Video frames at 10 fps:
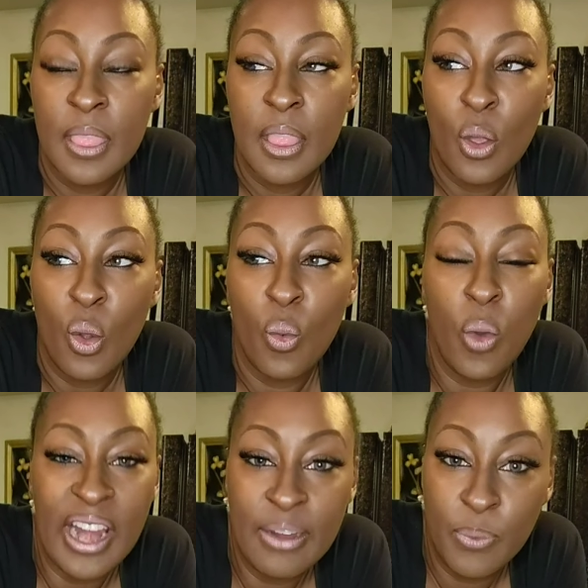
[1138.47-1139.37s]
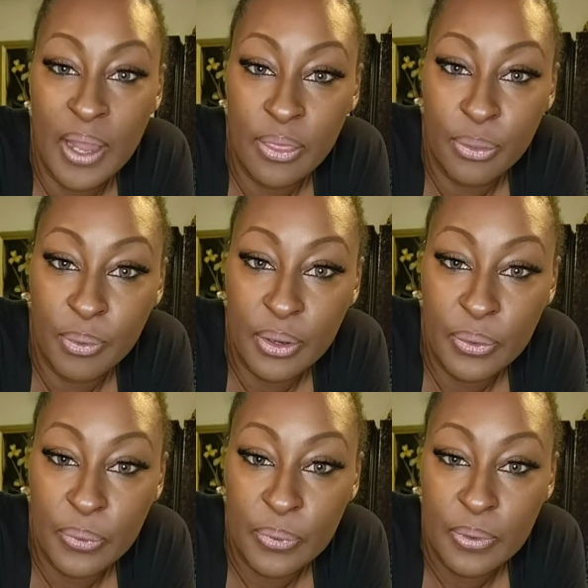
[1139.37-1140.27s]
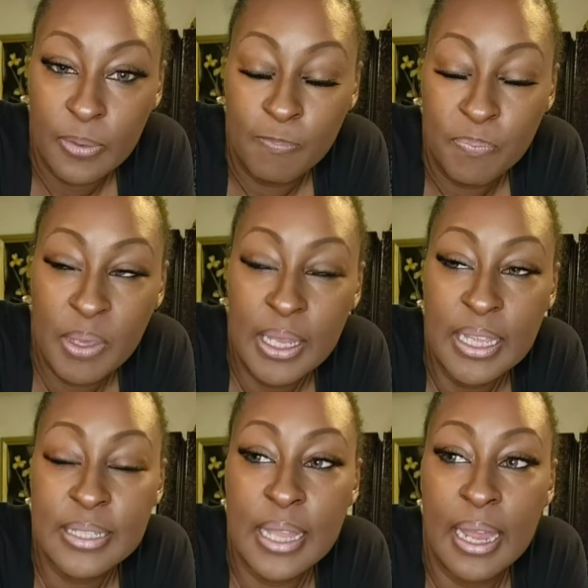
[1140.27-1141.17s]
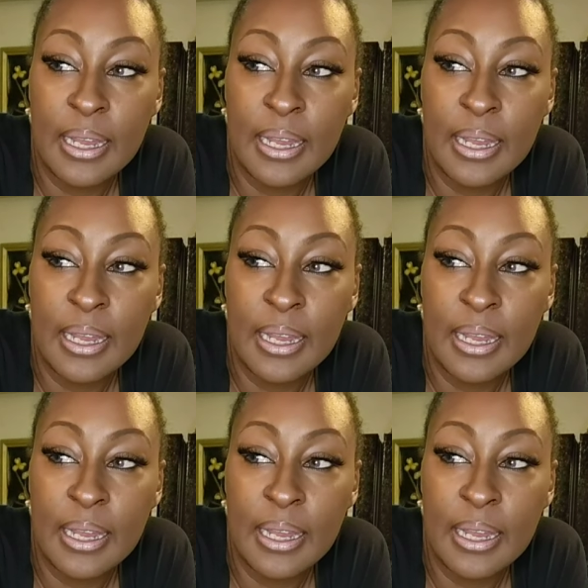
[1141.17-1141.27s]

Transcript: what I went through. Because like